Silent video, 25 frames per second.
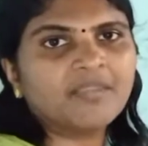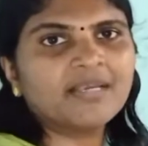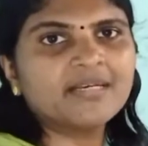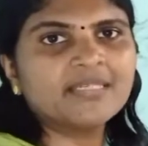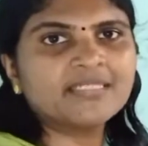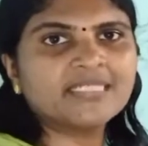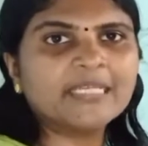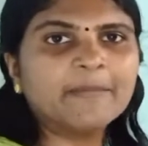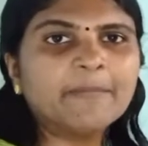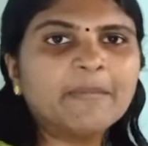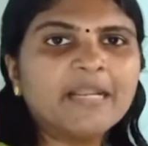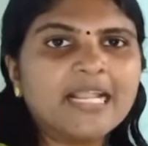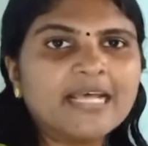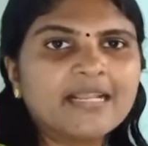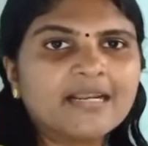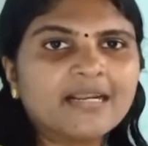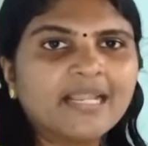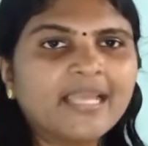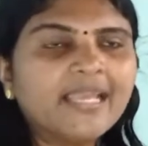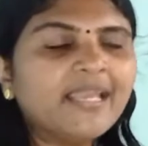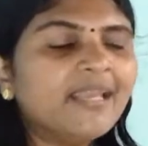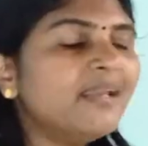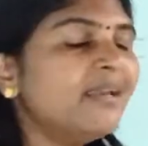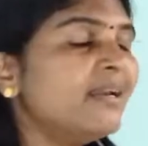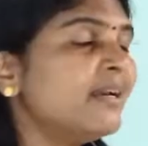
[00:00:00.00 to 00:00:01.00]

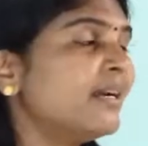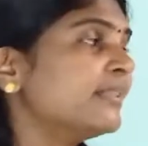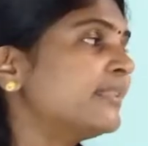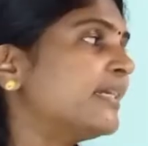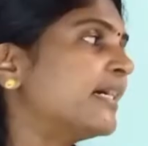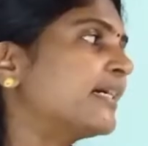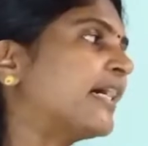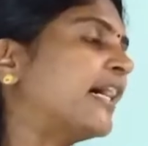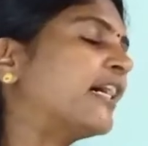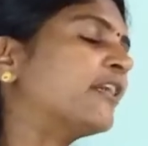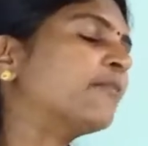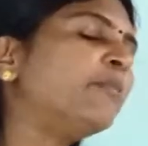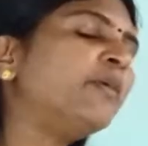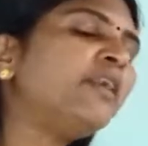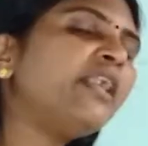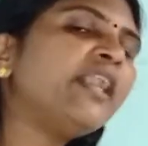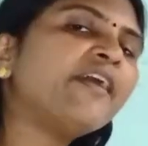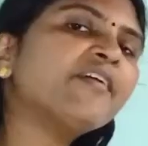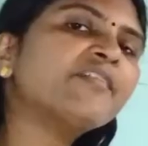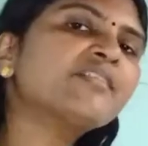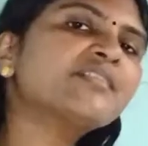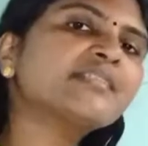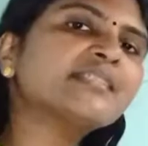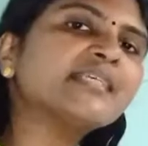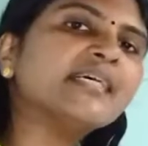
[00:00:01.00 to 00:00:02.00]
Similarly, the carbon
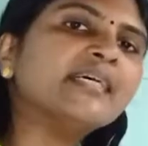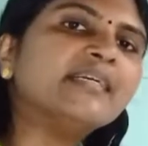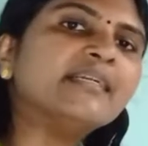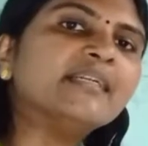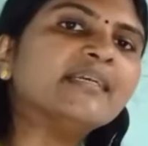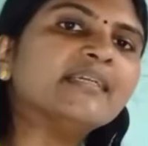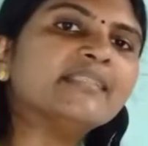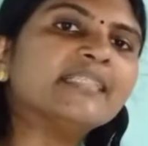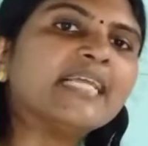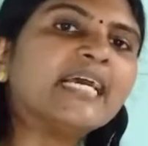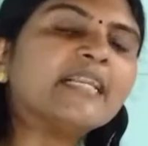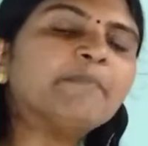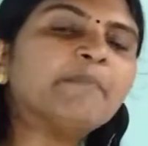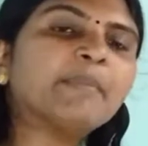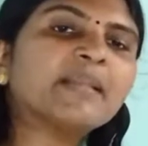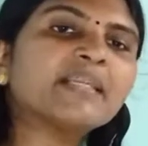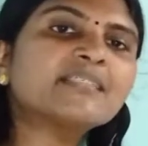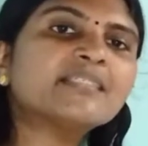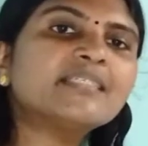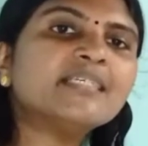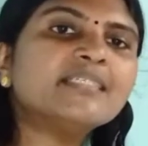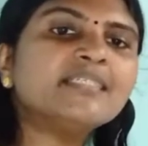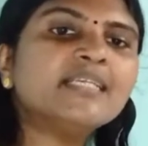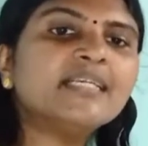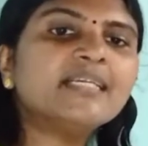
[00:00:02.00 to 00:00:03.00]
dioxide that
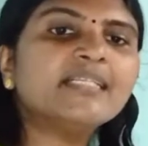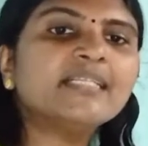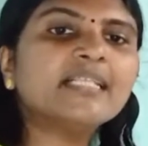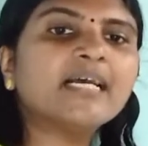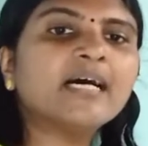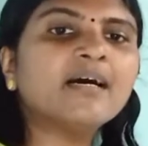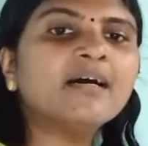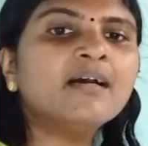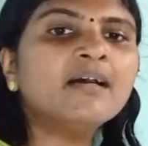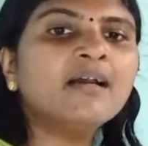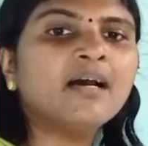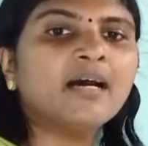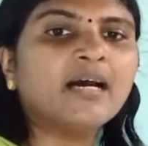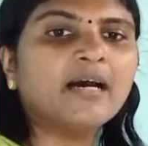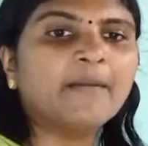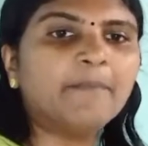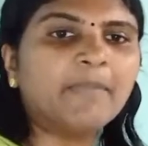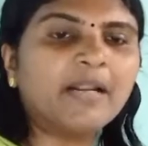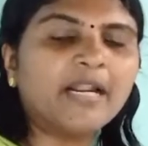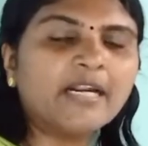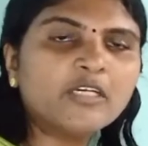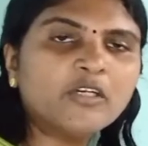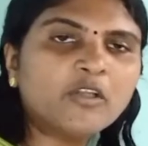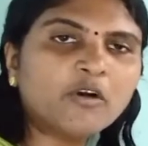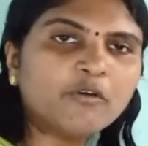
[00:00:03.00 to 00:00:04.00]
present in the
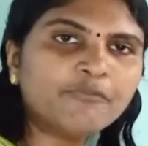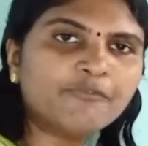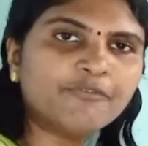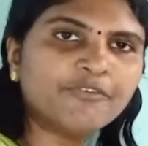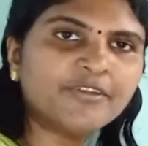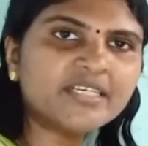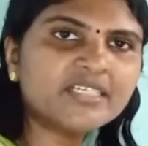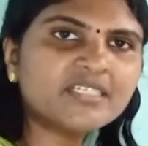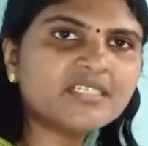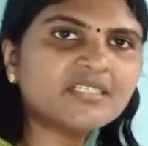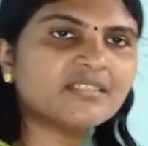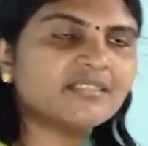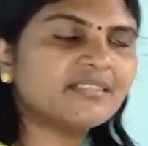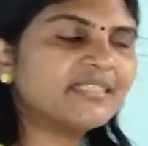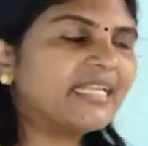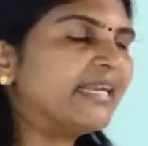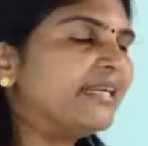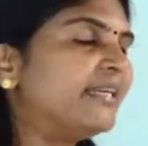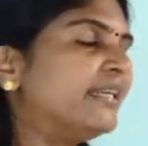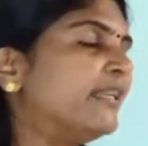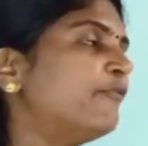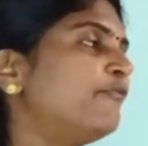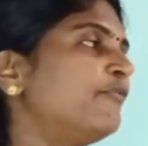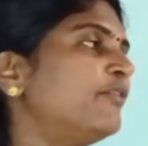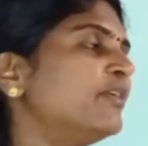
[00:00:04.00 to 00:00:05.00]
blood of fish
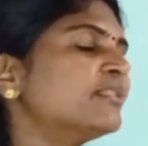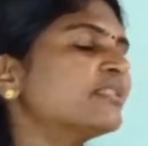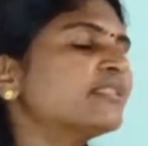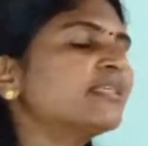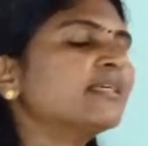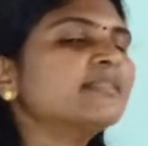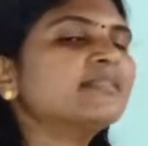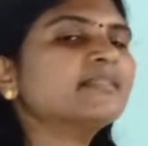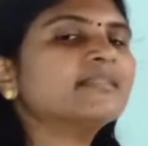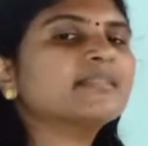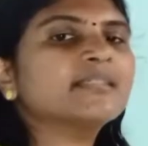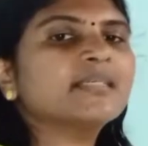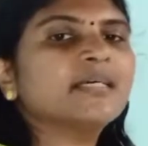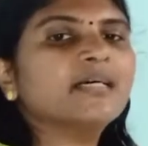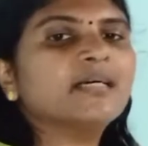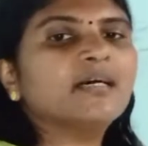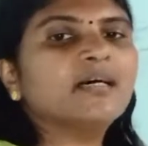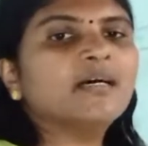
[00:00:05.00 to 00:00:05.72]
that diffuses